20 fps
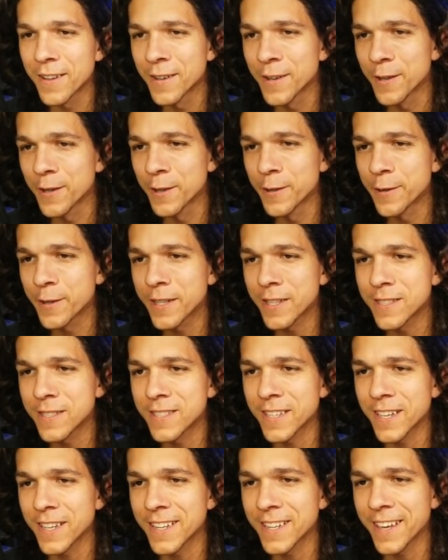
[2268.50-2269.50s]
Lucas
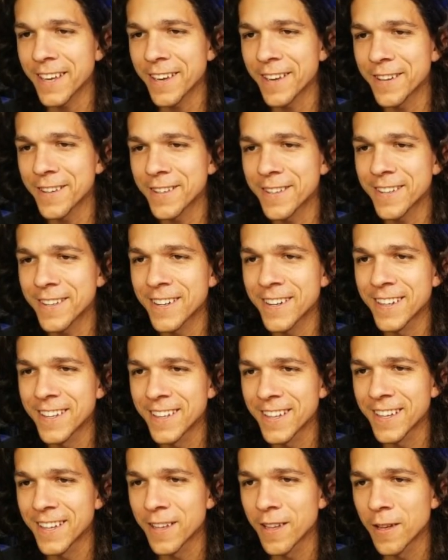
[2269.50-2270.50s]
sending here
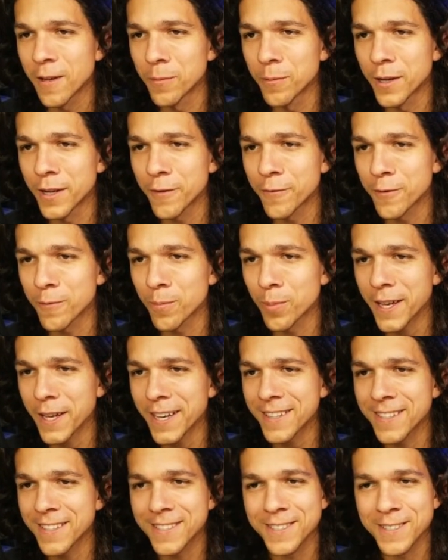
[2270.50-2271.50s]
money for
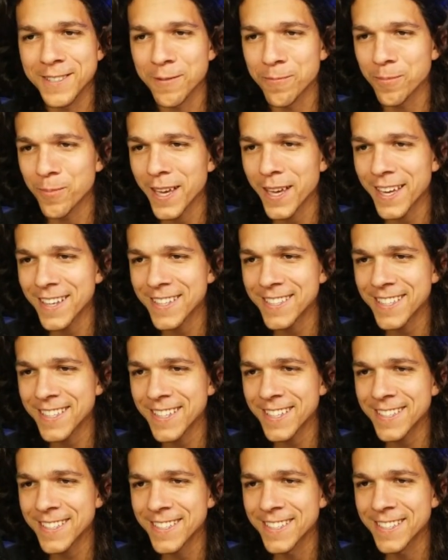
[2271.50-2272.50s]
Blake. This is
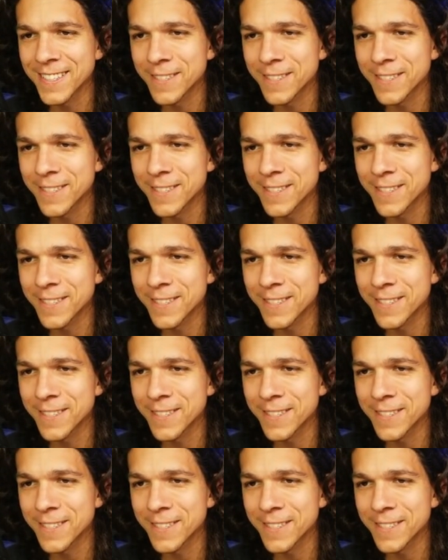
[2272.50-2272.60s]
amazing.